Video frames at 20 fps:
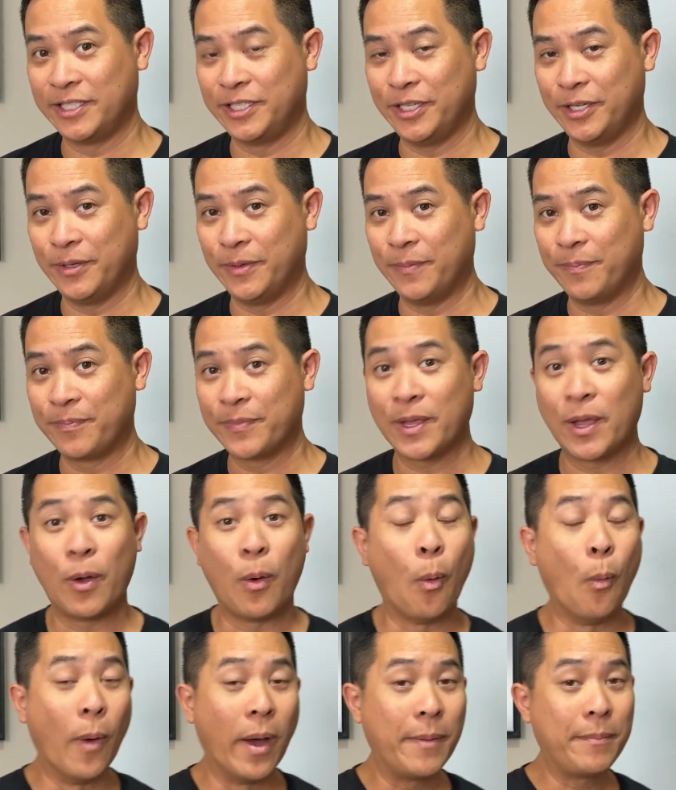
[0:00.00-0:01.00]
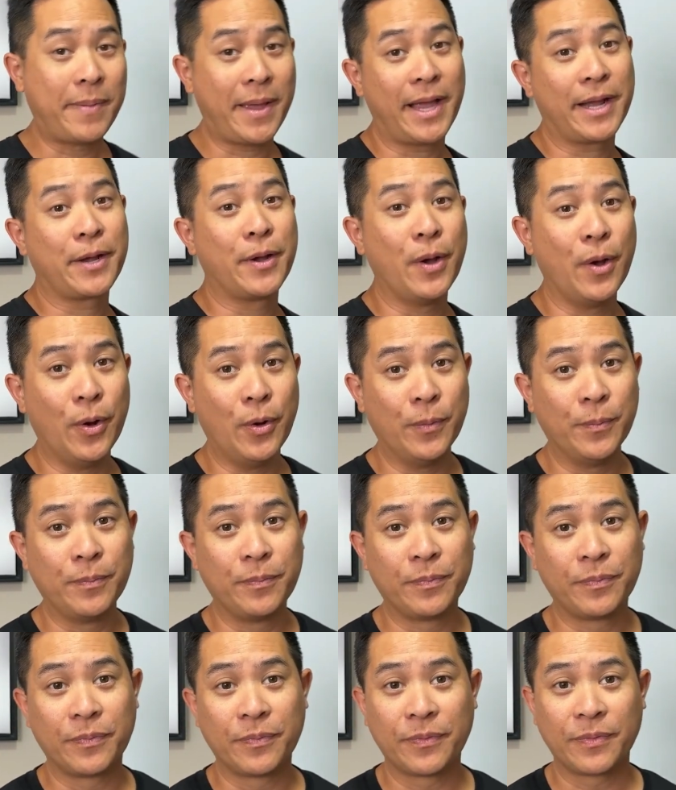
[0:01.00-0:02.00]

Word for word: do. Went back home